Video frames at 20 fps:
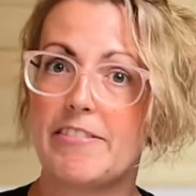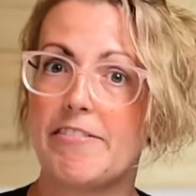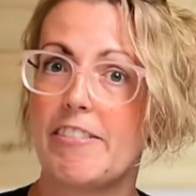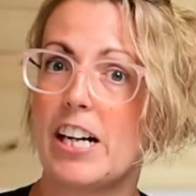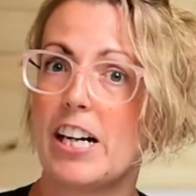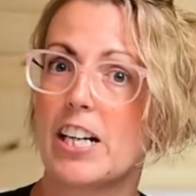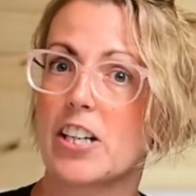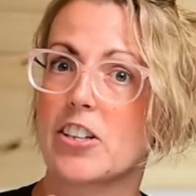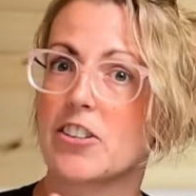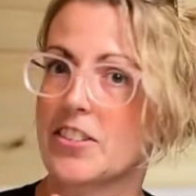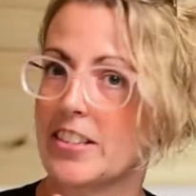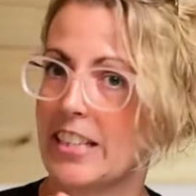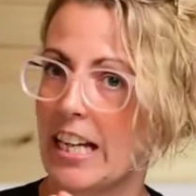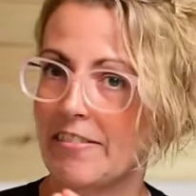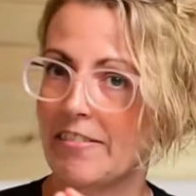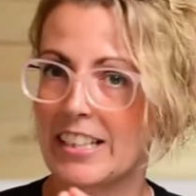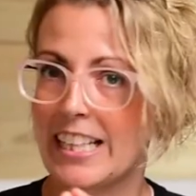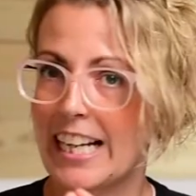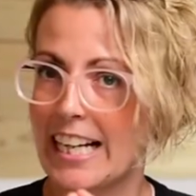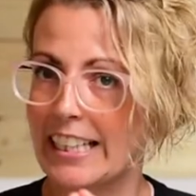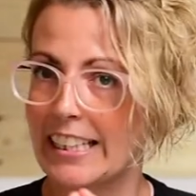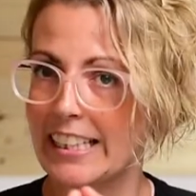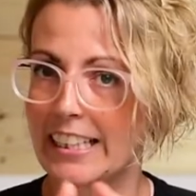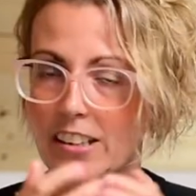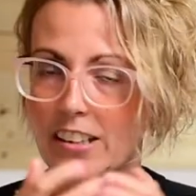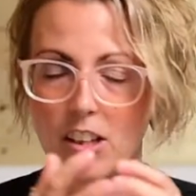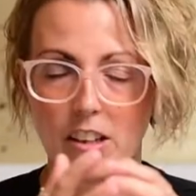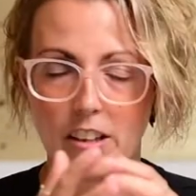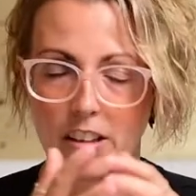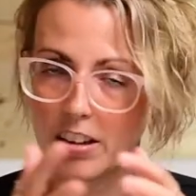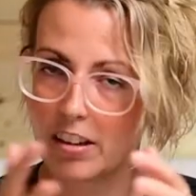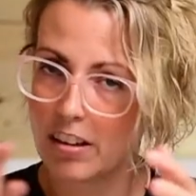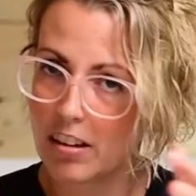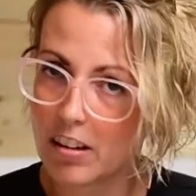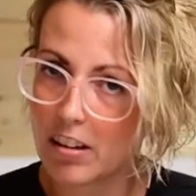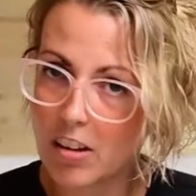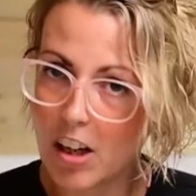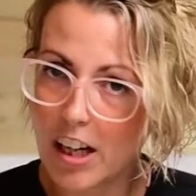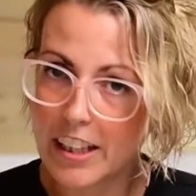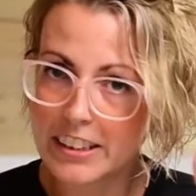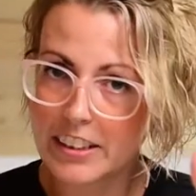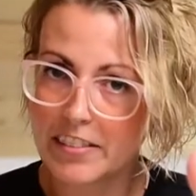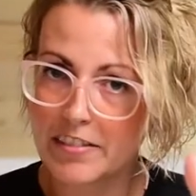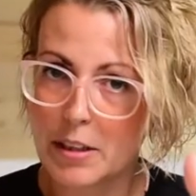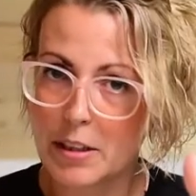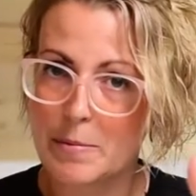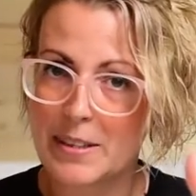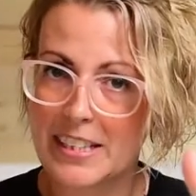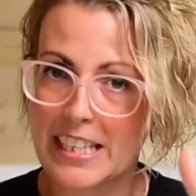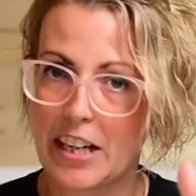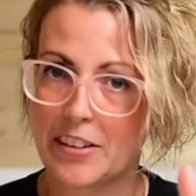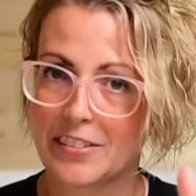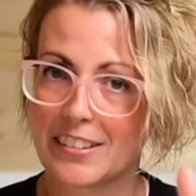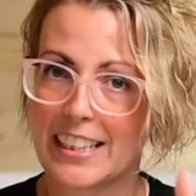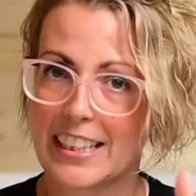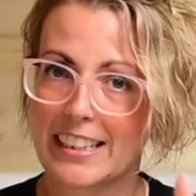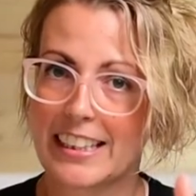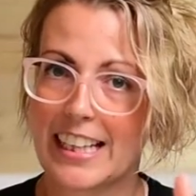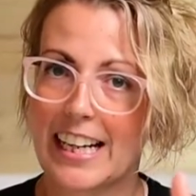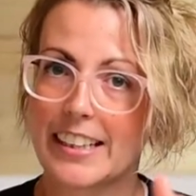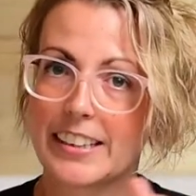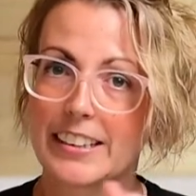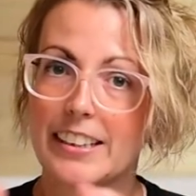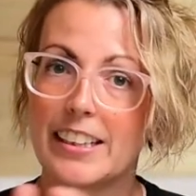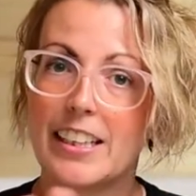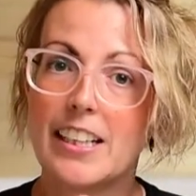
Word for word: Fire 780. Lots of them sound like that.